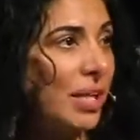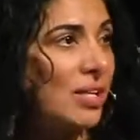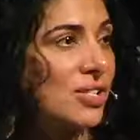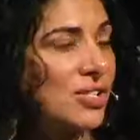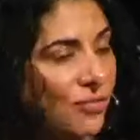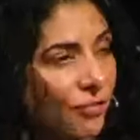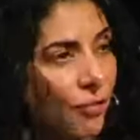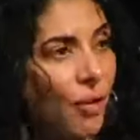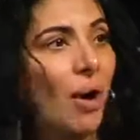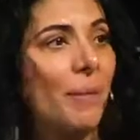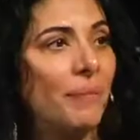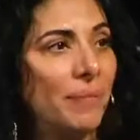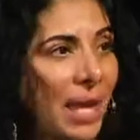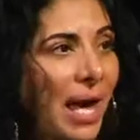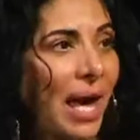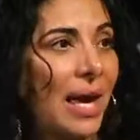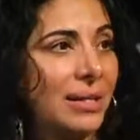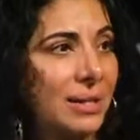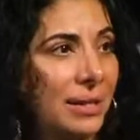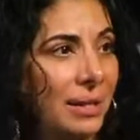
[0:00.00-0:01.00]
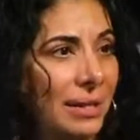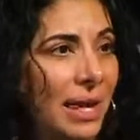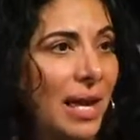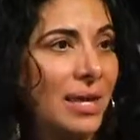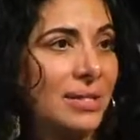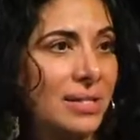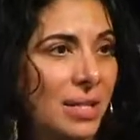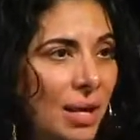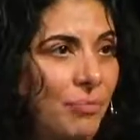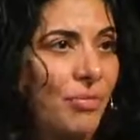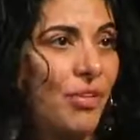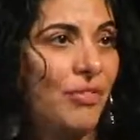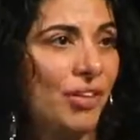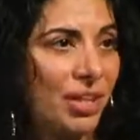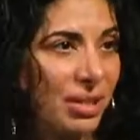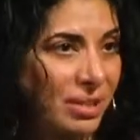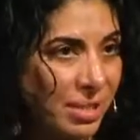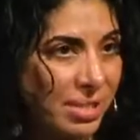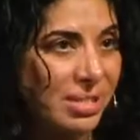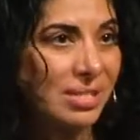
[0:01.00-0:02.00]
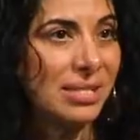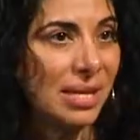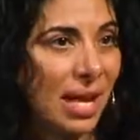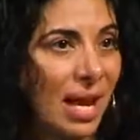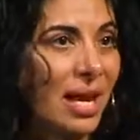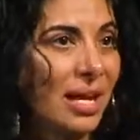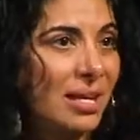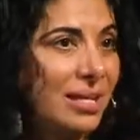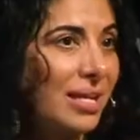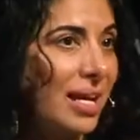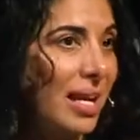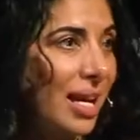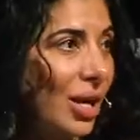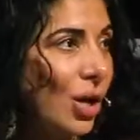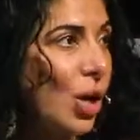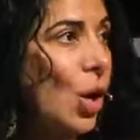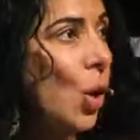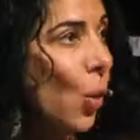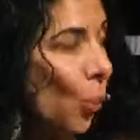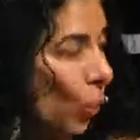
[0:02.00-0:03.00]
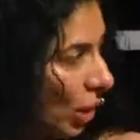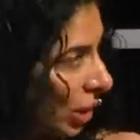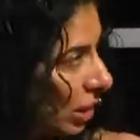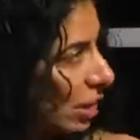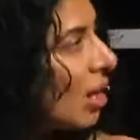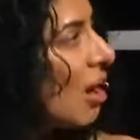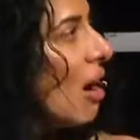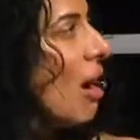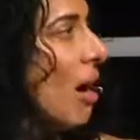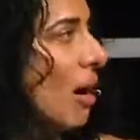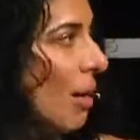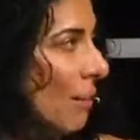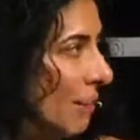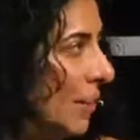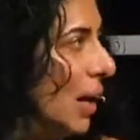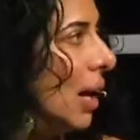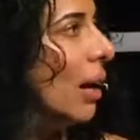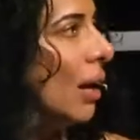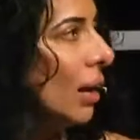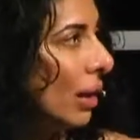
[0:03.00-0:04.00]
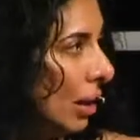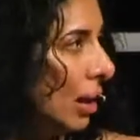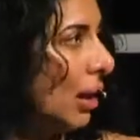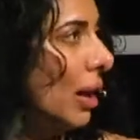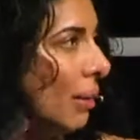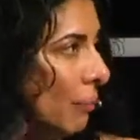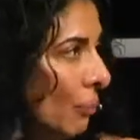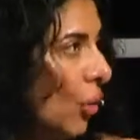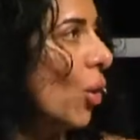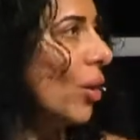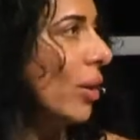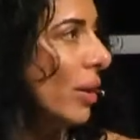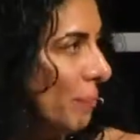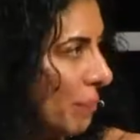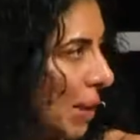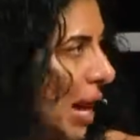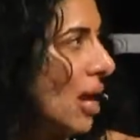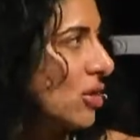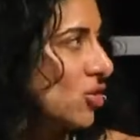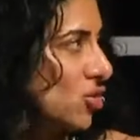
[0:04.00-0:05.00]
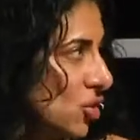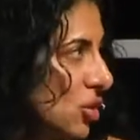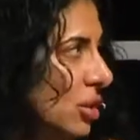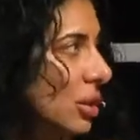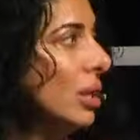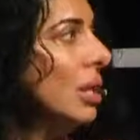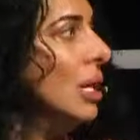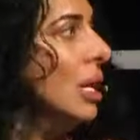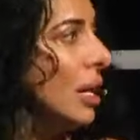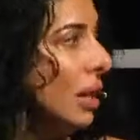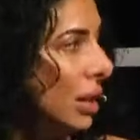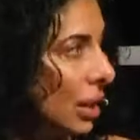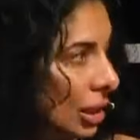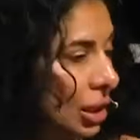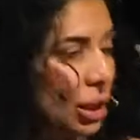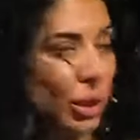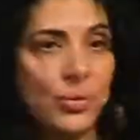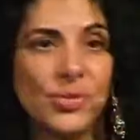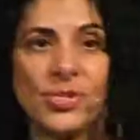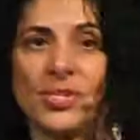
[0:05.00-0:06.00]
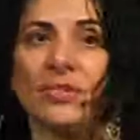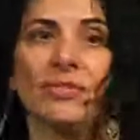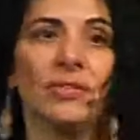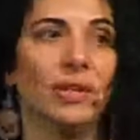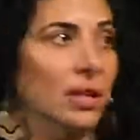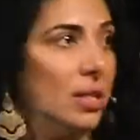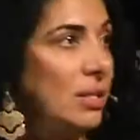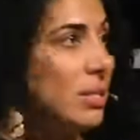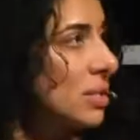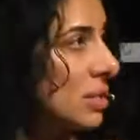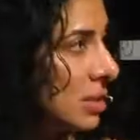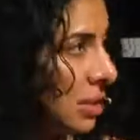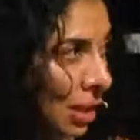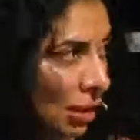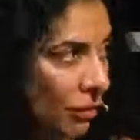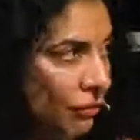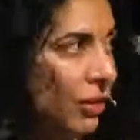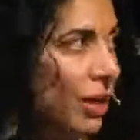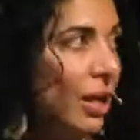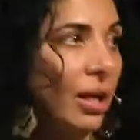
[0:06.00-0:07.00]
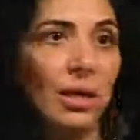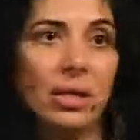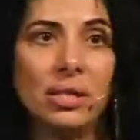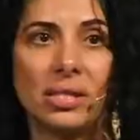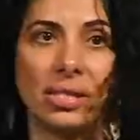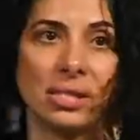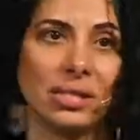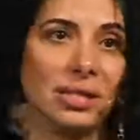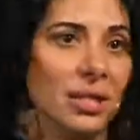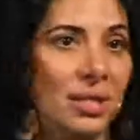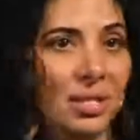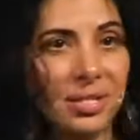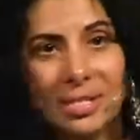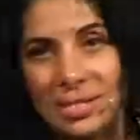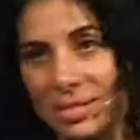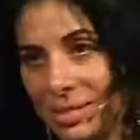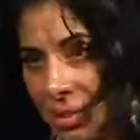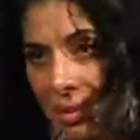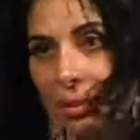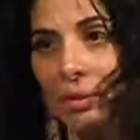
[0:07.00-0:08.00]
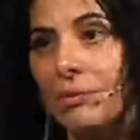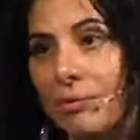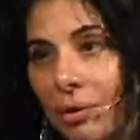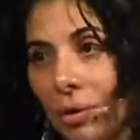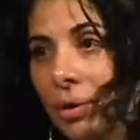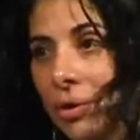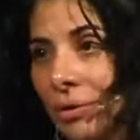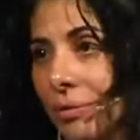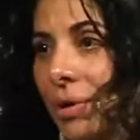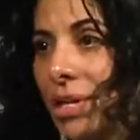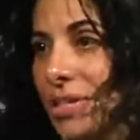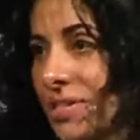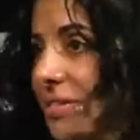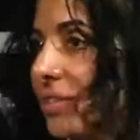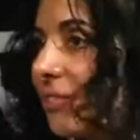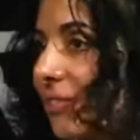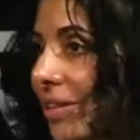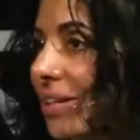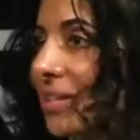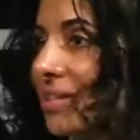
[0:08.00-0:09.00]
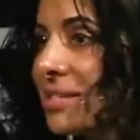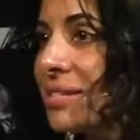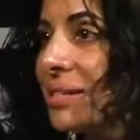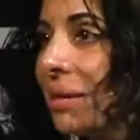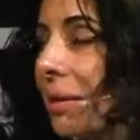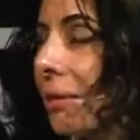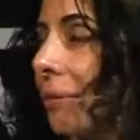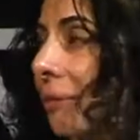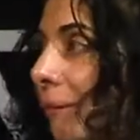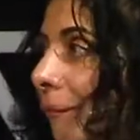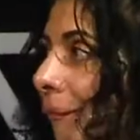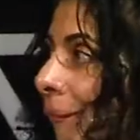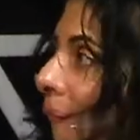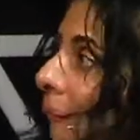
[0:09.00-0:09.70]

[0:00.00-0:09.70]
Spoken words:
because from that depth of understanding will come a more compassion, inclusiveness, fearlessness, and all the rest of it. So,